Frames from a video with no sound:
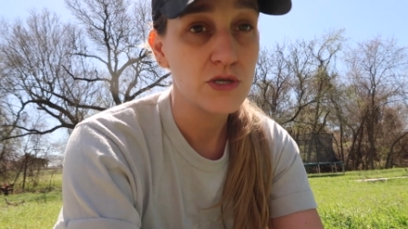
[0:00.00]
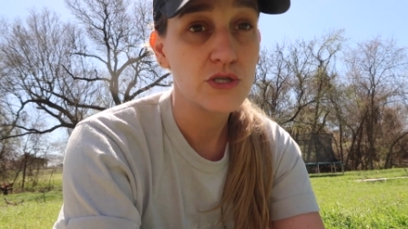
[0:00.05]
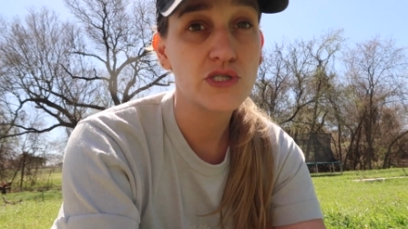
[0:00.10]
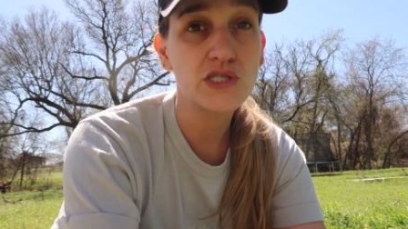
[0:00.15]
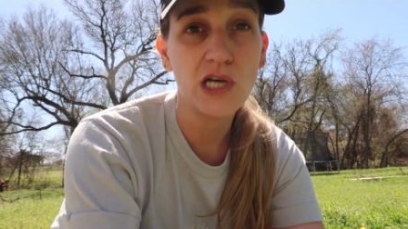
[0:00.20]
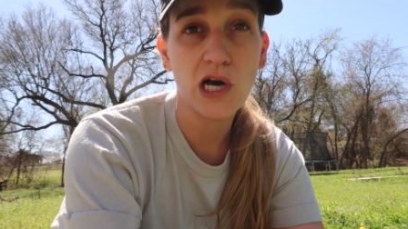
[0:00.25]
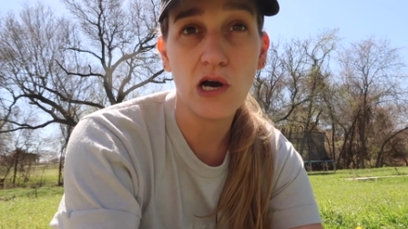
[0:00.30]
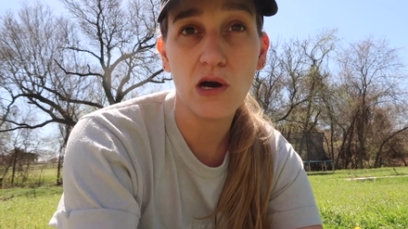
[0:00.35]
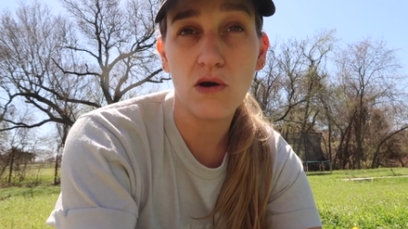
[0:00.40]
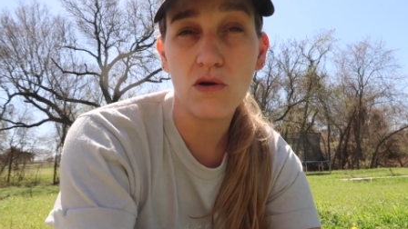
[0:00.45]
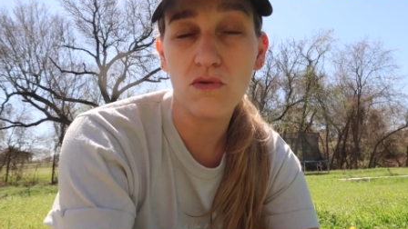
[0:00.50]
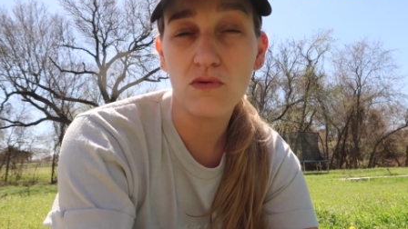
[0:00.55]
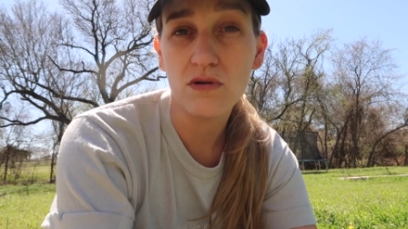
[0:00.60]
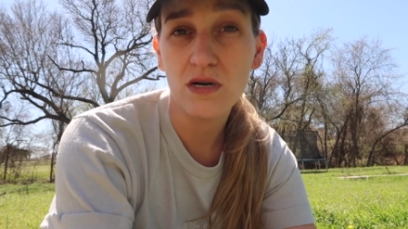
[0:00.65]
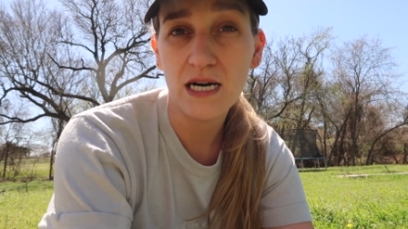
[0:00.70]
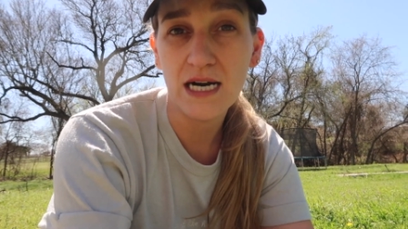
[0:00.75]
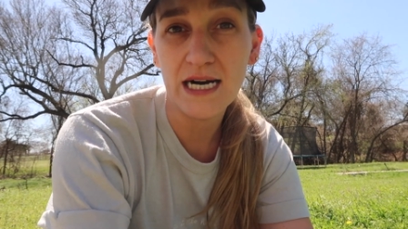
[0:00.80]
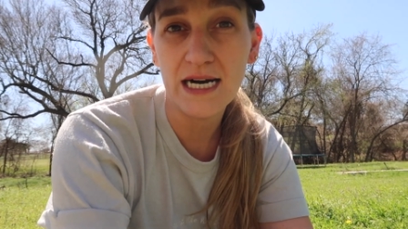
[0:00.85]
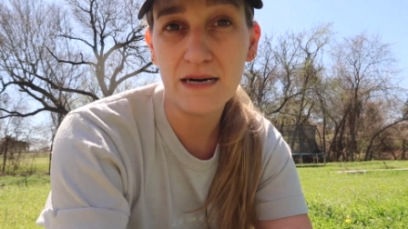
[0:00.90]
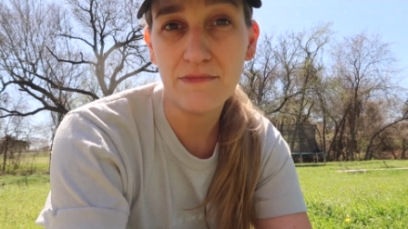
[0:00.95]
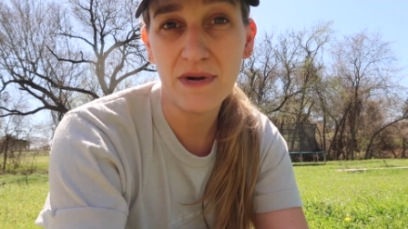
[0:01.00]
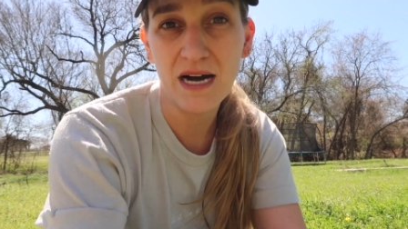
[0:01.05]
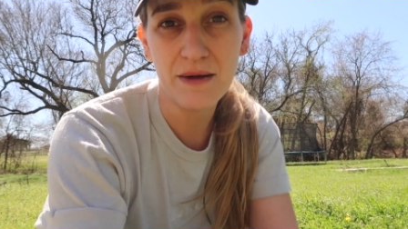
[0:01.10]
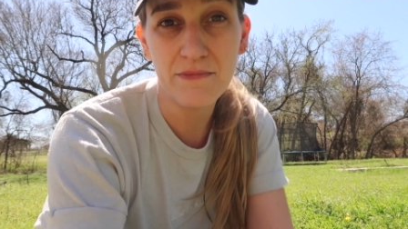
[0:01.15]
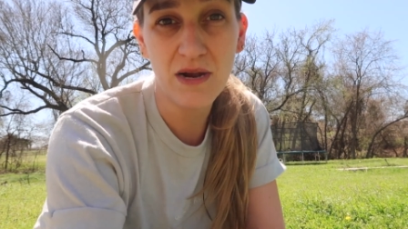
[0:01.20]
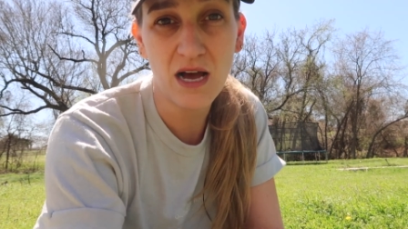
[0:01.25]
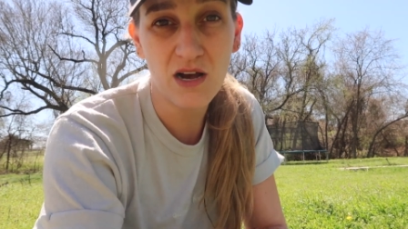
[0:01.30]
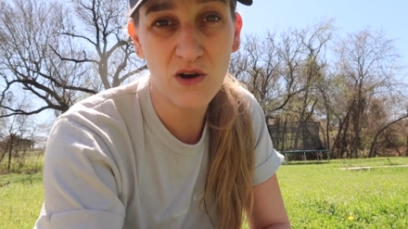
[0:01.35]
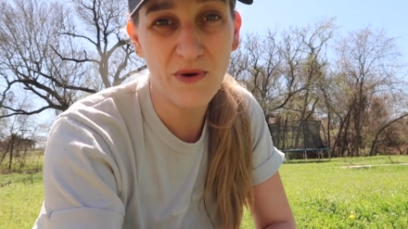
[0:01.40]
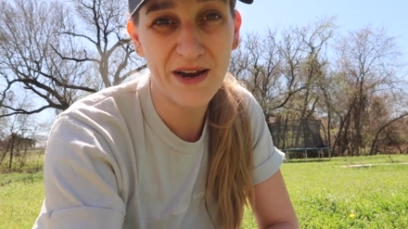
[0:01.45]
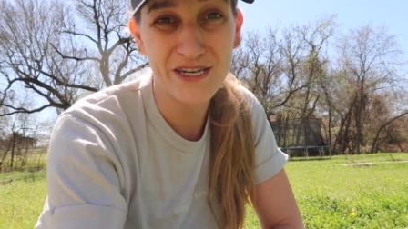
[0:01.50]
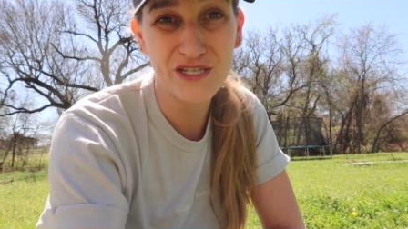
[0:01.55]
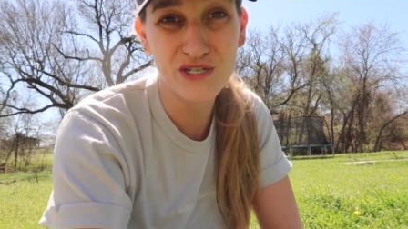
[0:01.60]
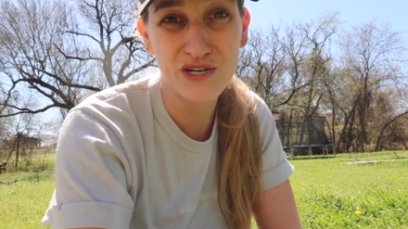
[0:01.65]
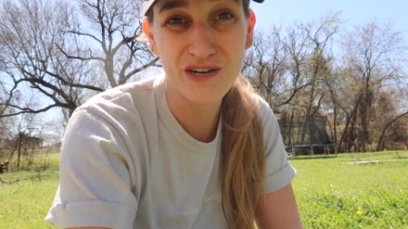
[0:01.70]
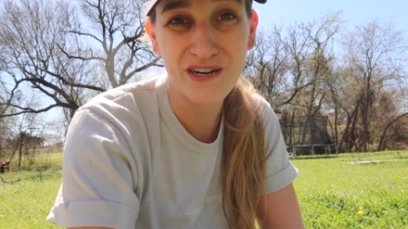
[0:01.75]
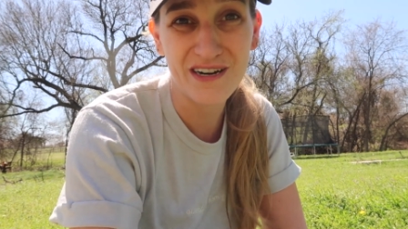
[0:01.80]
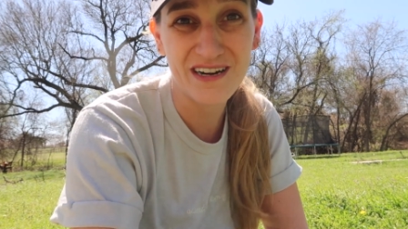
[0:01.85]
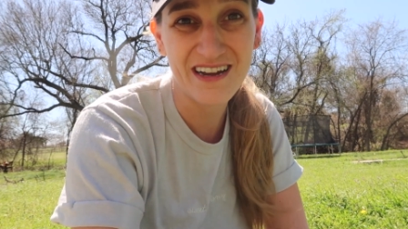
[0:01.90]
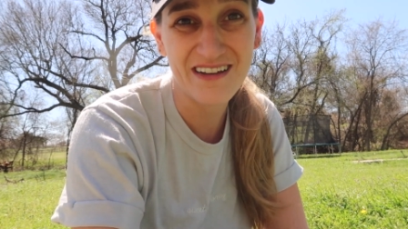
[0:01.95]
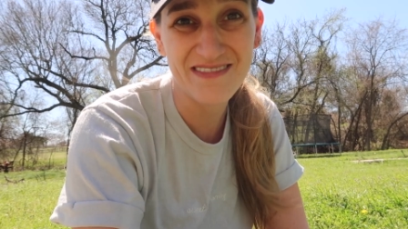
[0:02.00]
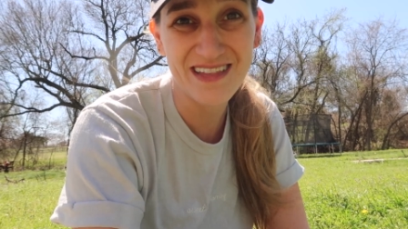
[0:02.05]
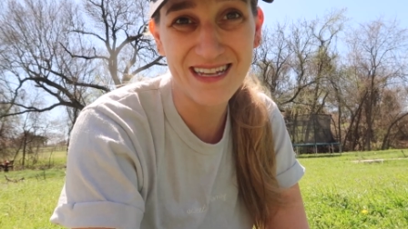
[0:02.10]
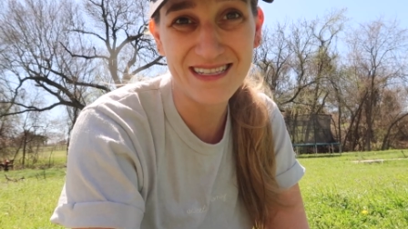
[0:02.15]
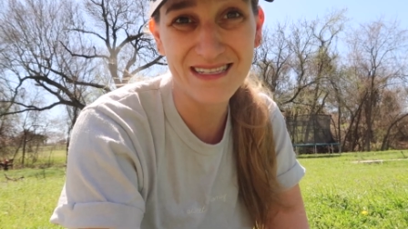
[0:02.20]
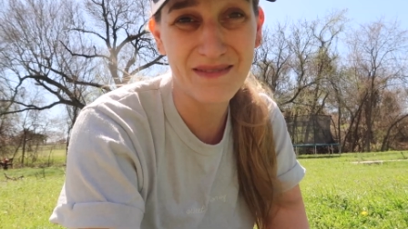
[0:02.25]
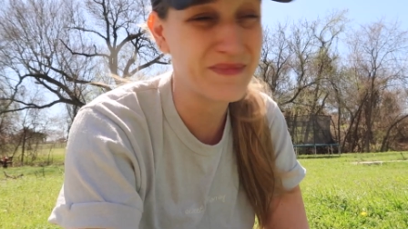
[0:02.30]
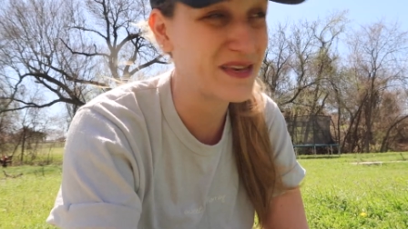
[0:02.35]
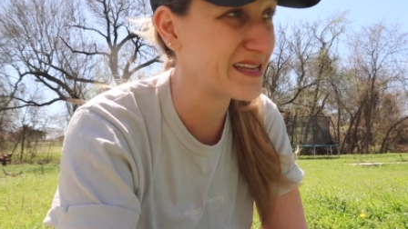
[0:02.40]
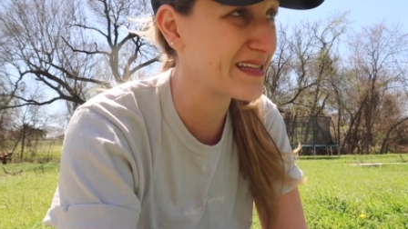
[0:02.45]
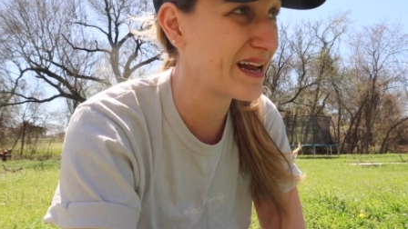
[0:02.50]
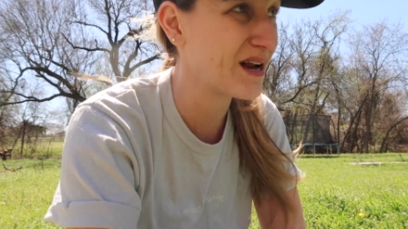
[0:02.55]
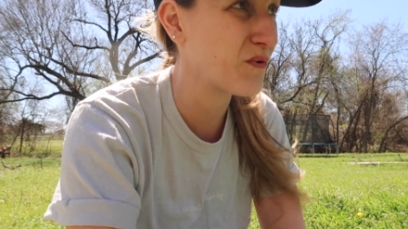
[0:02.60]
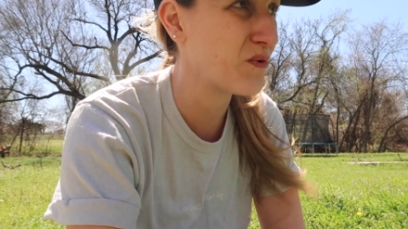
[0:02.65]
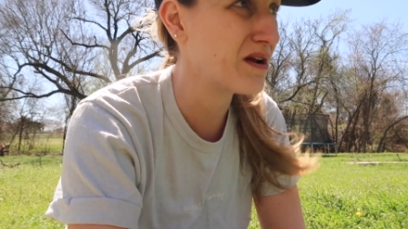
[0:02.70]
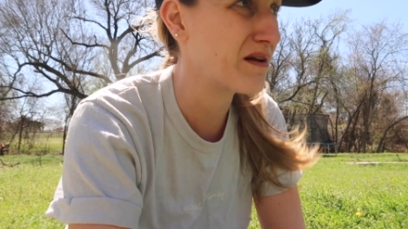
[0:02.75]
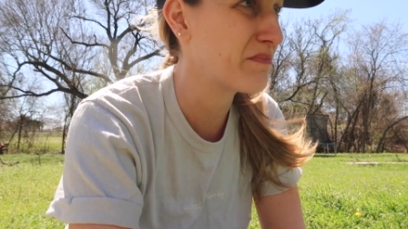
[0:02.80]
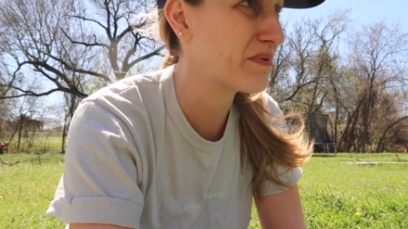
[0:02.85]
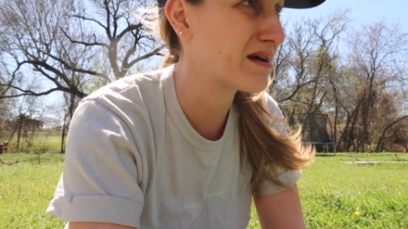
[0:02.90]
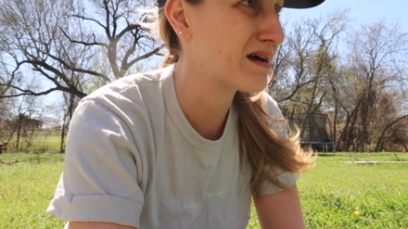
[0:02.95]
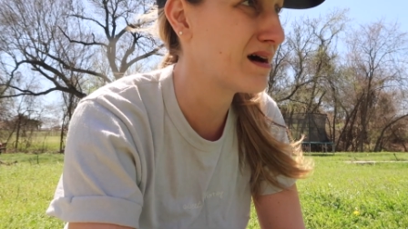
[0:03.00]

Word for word: So um, I'm not quite sure if that's something that I want to